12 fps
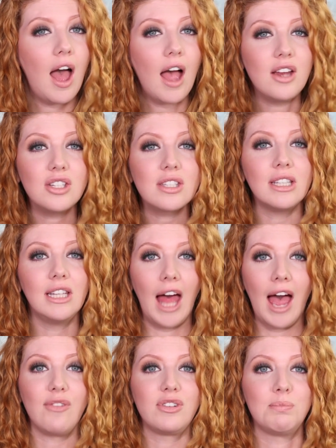I just
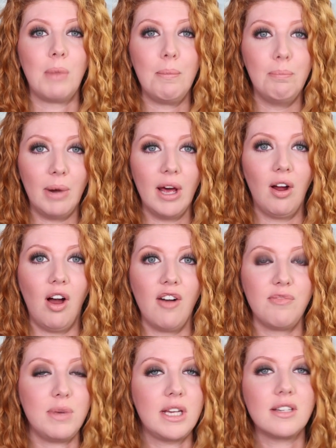laughed my butt
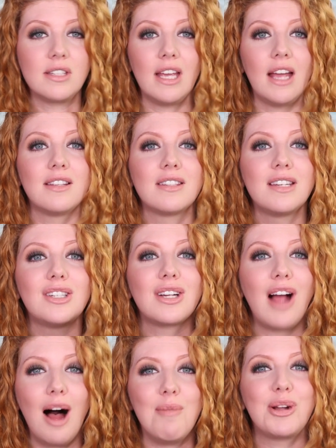off because they had such a
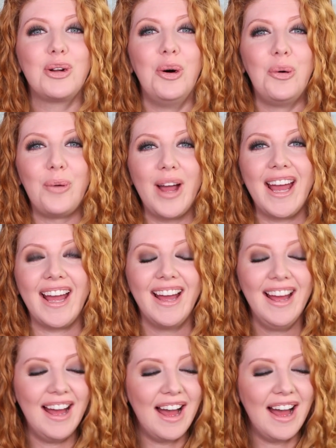comical way